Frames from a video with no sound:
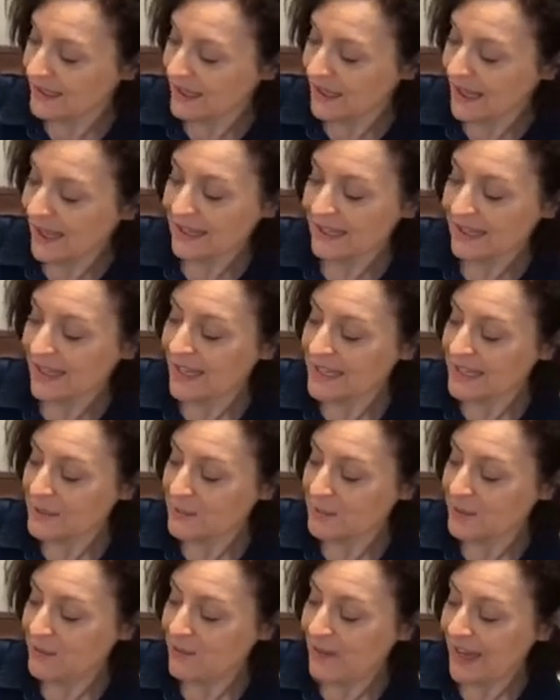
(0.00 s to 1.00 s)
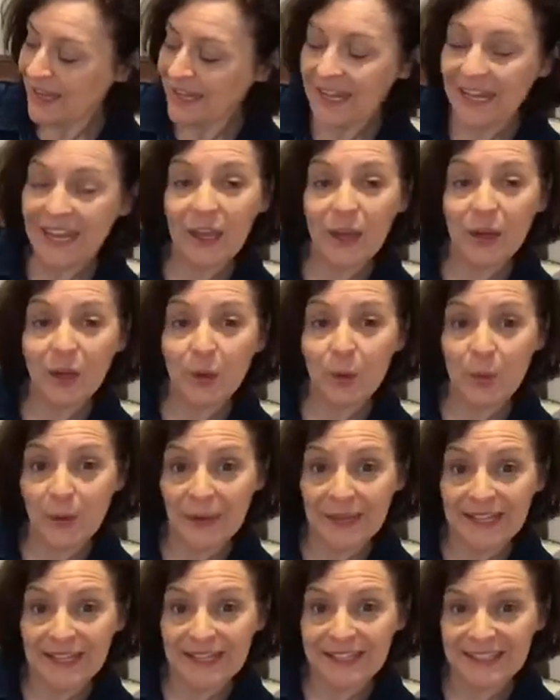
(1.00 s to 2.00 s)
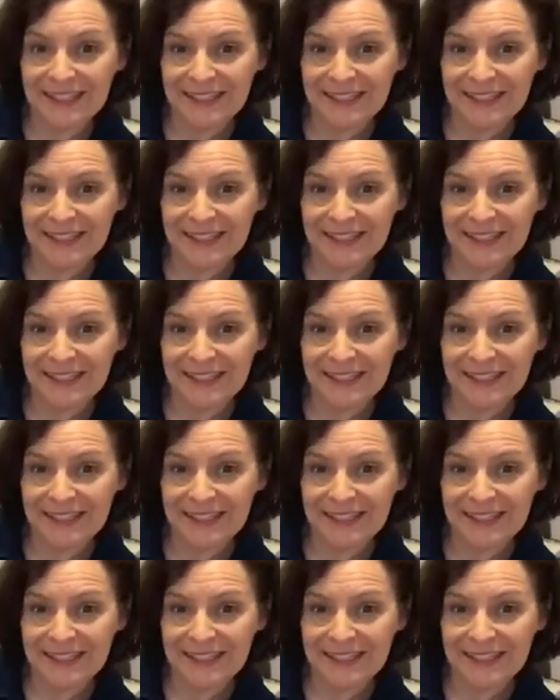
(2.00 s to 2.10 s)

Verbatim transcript: And let's be very quick.